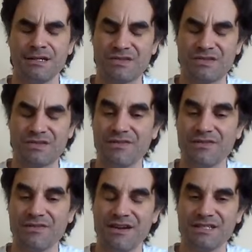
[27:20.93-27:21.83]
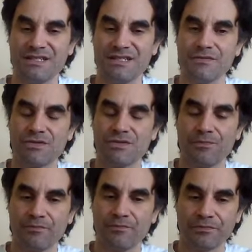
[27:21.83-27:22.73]
slave narratives
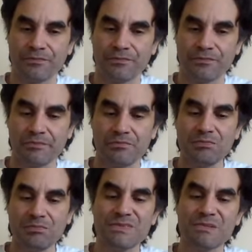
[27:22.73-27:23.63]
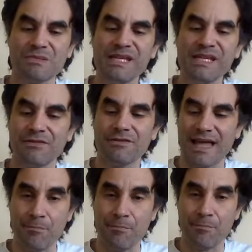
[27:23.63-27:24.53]
speak of
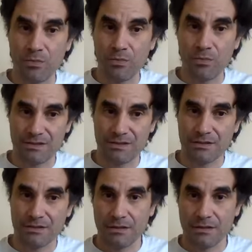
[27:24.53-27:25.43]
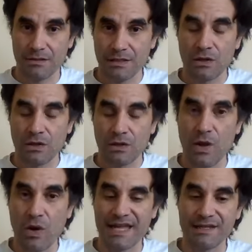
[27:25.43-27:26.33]
that moment
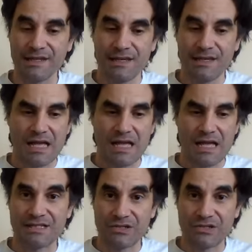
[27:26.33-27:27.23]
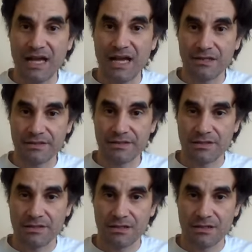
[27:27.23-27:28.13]
when, as a child,